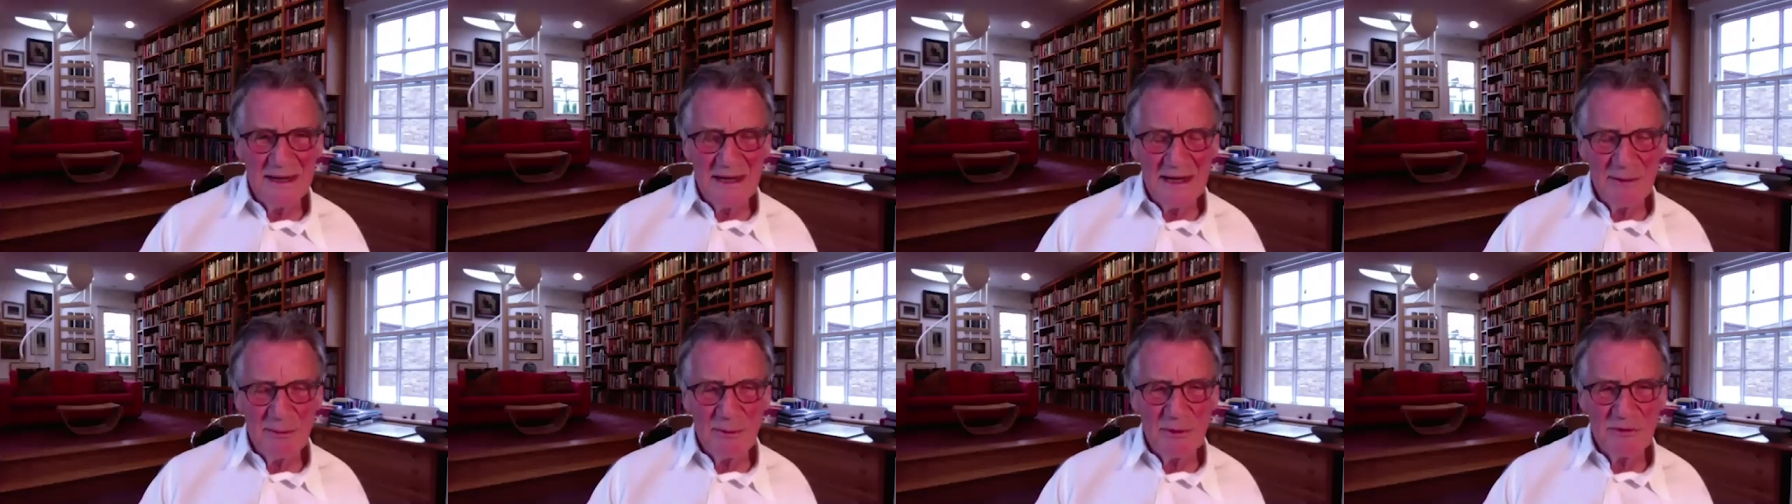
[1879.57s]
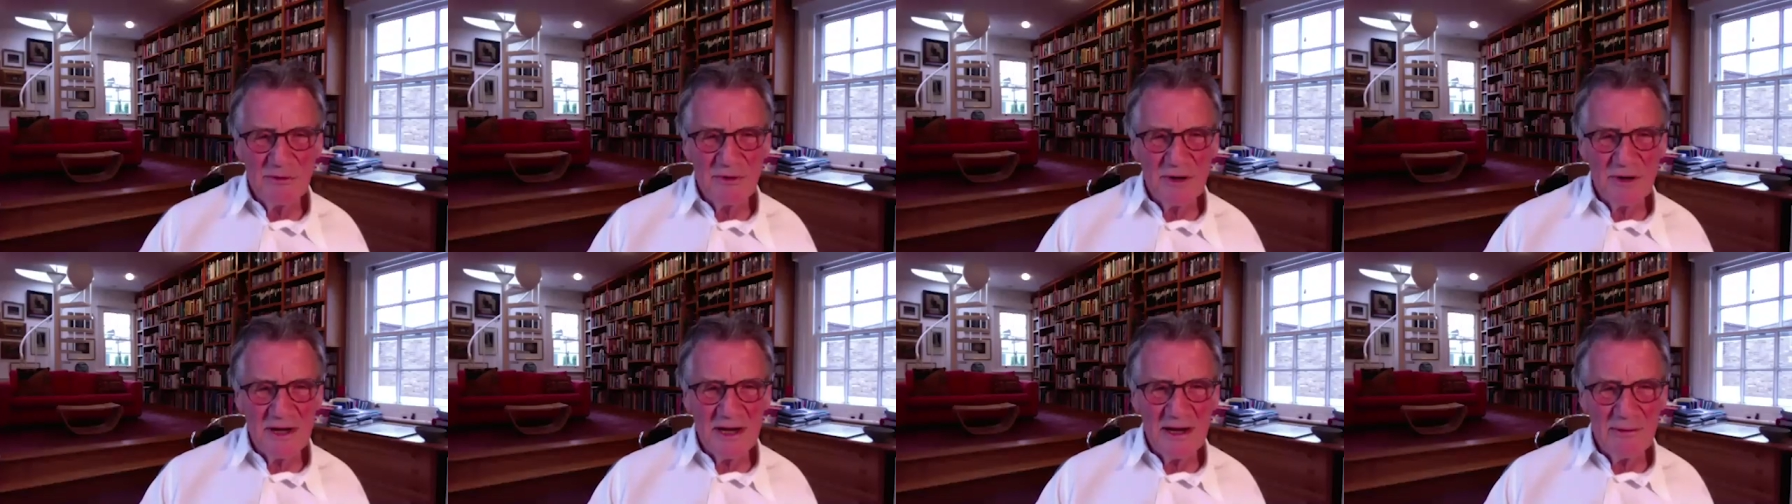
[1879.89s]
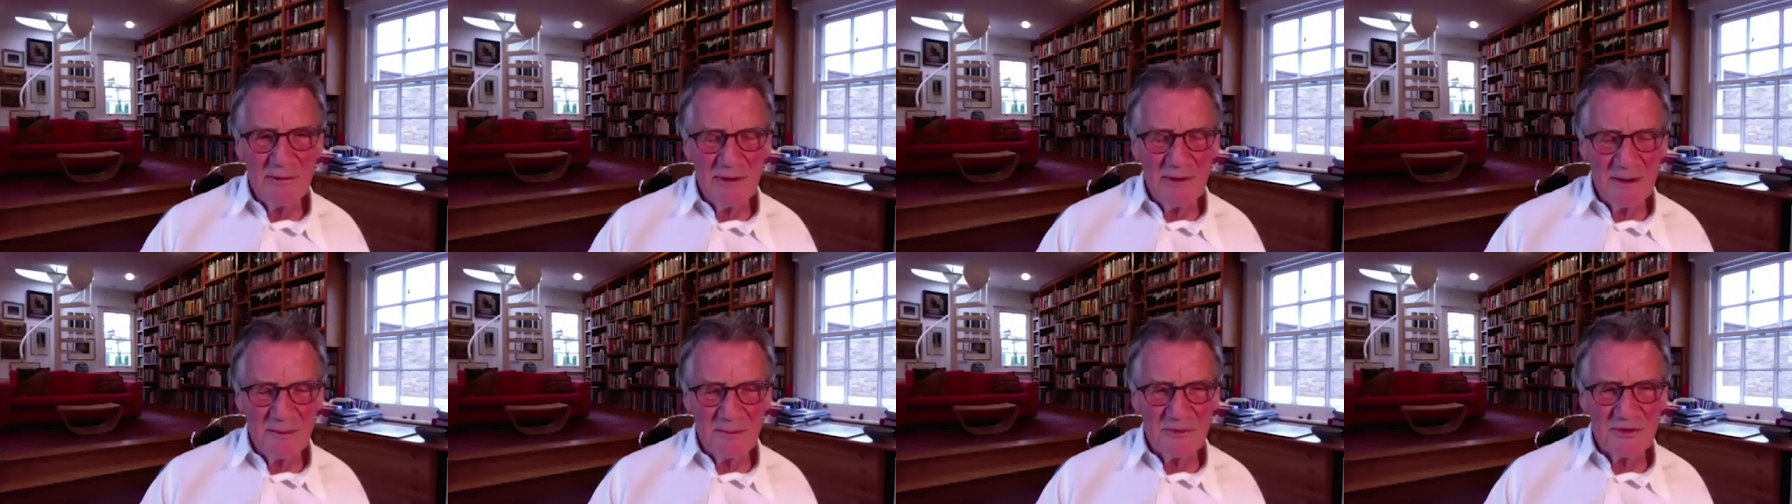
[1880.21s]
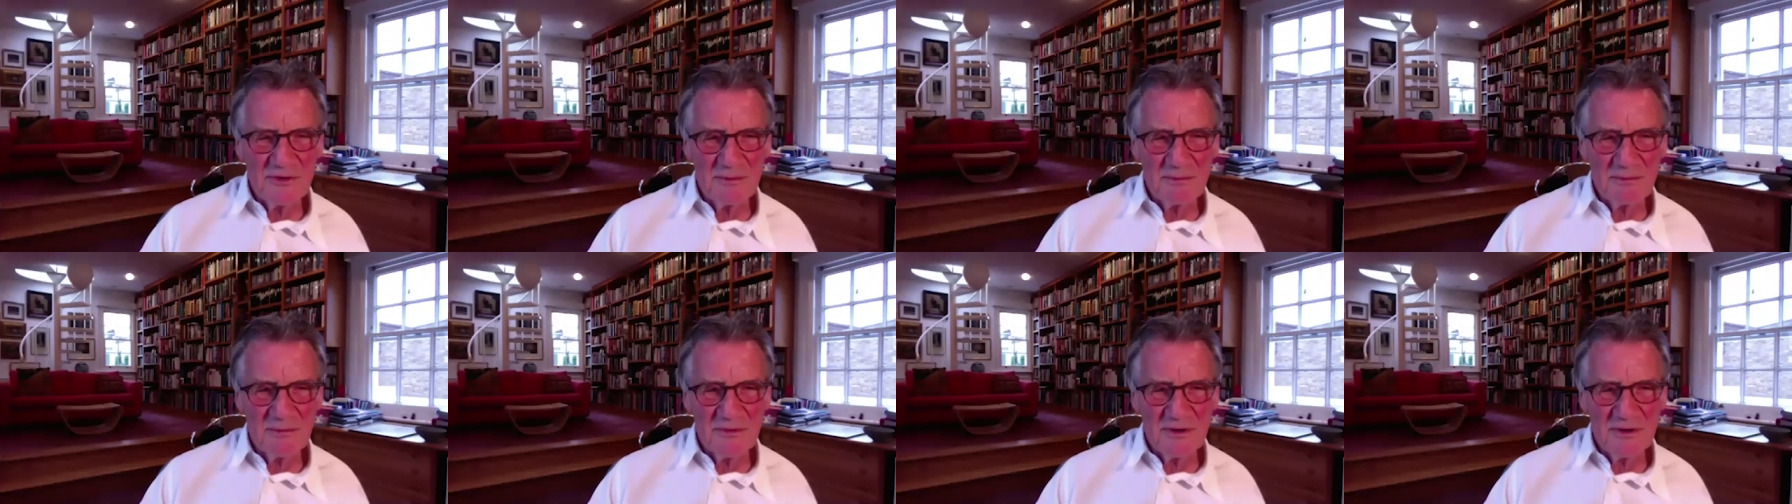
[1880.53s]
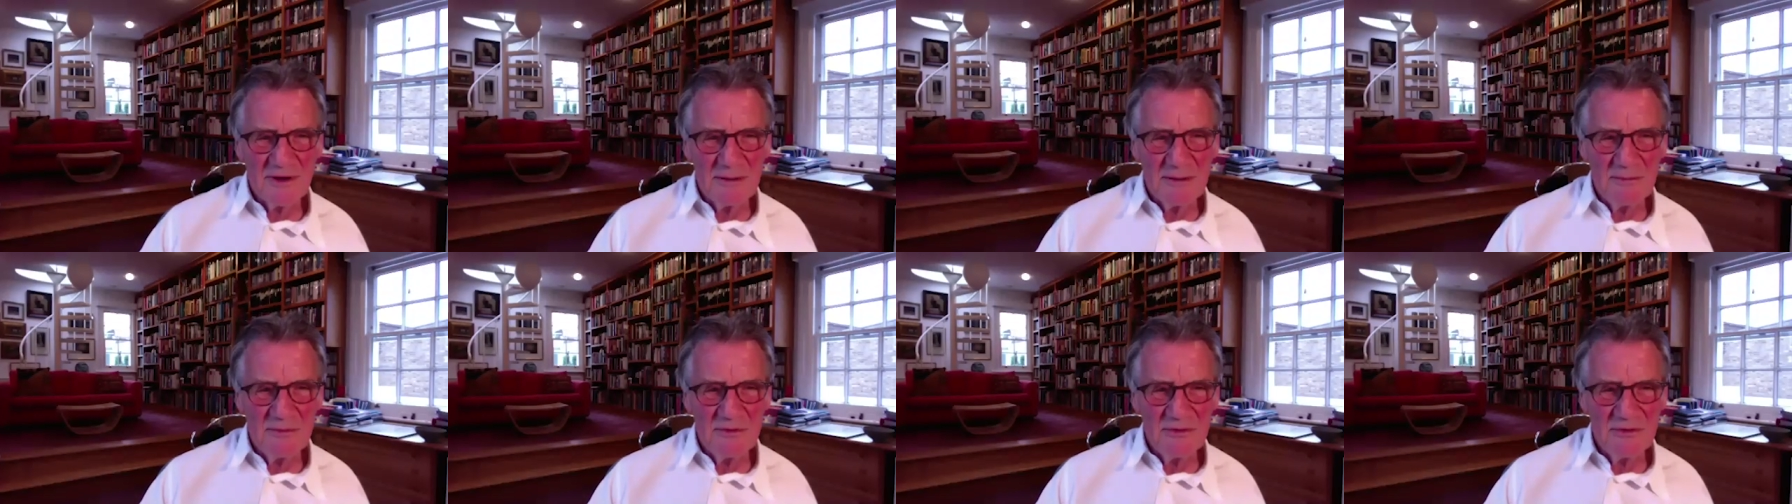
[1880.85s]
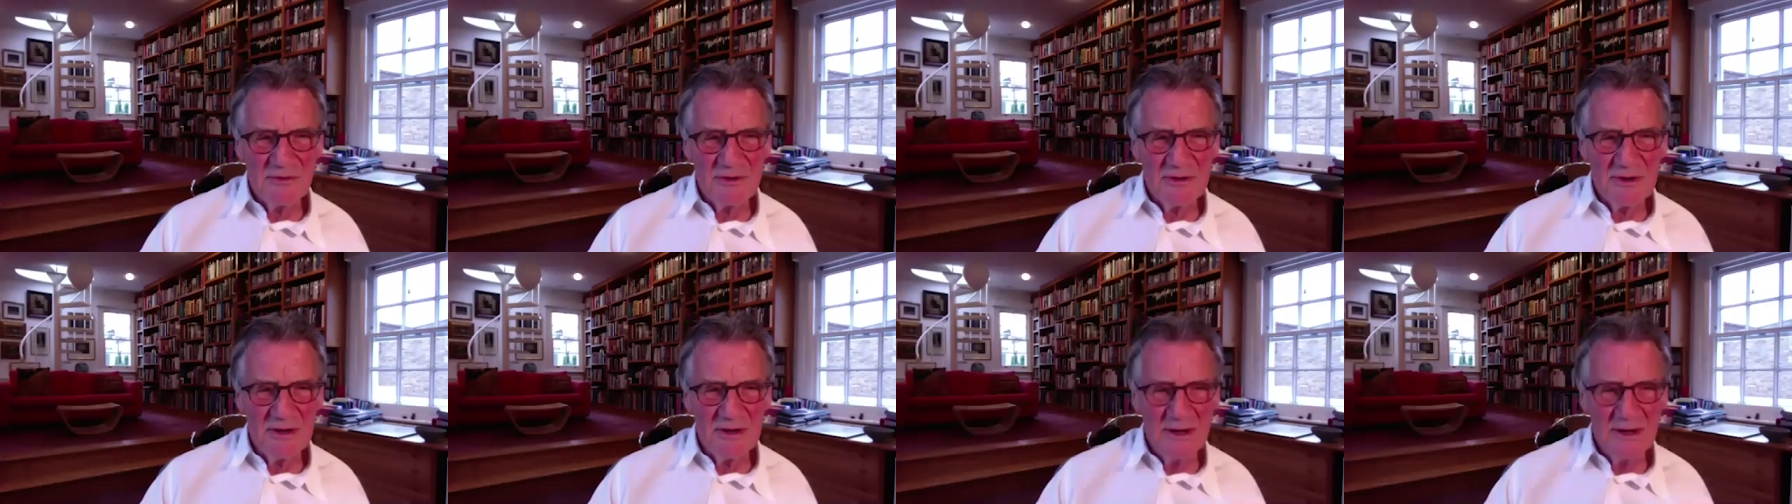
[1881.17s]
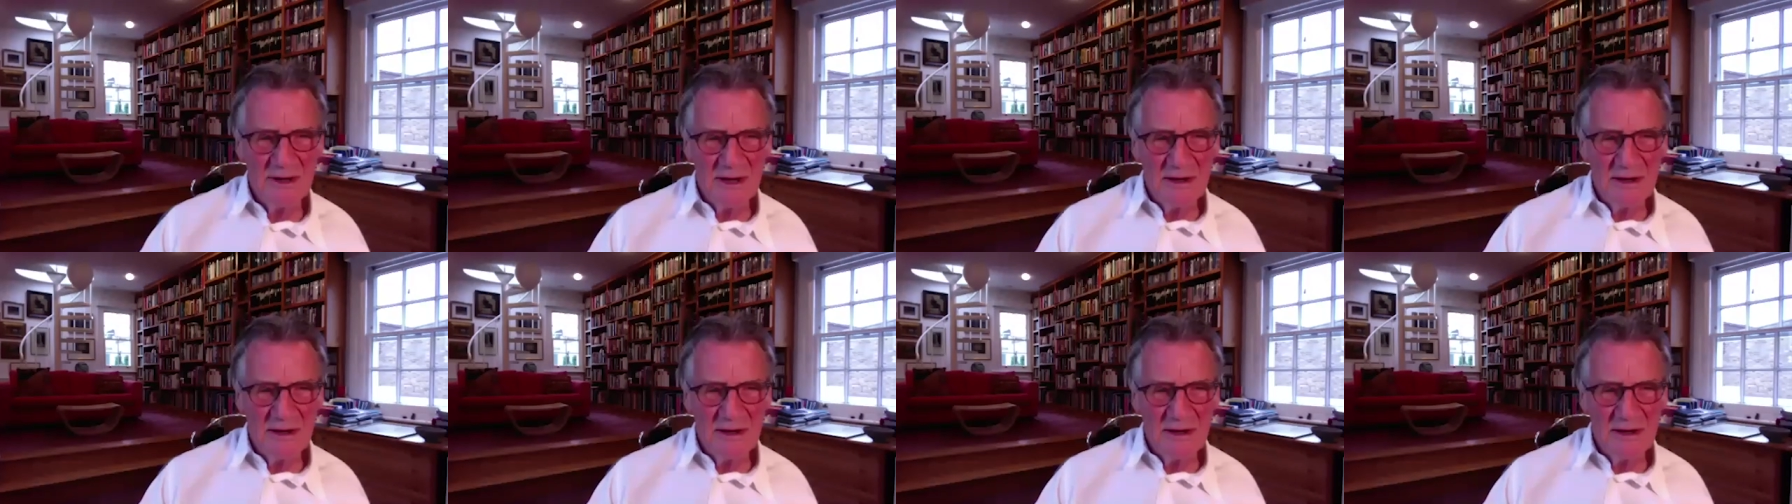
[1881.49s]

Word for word: He would ring you up sometimes, and